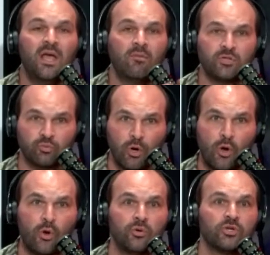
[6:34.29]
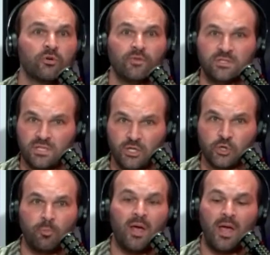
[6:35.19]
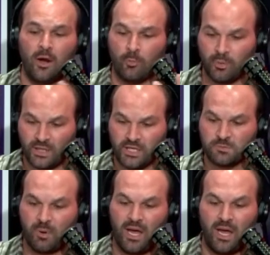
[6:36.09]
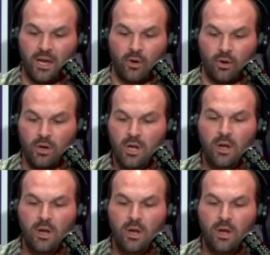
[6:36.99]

if it's roads or if it's teacher pay or police pay or